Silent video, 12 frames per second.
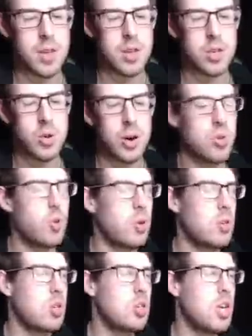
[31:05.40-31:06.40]
Do I have Call
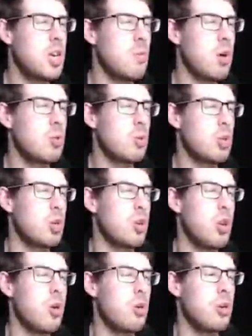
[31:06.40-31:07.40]
of Duty World War II?
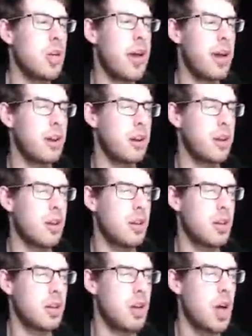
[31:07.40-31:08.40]
No, not yet.
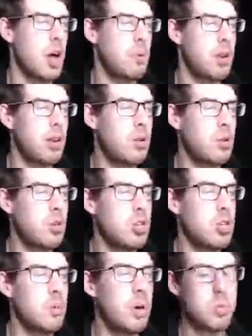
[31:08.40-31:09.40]
I would like Call of
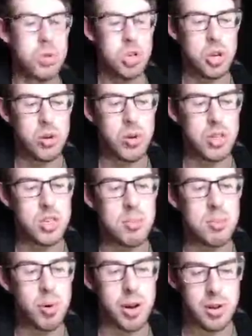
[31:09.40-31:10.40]
Duty World War II at
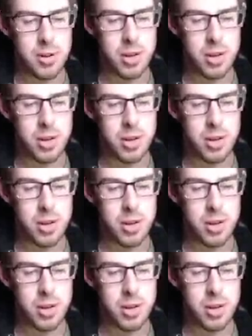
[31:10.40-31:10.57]
some point.